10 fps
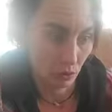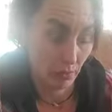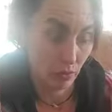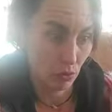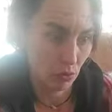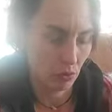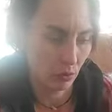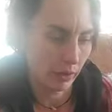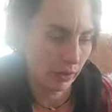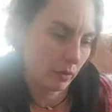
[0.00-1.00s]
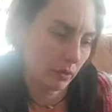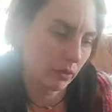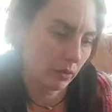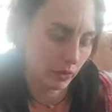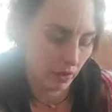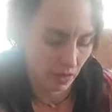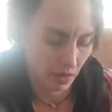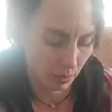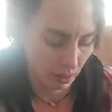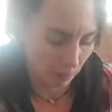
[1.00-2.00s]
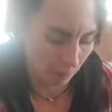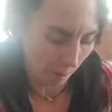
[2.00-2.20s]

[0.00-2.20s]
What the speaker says: who have it all but they're not happy.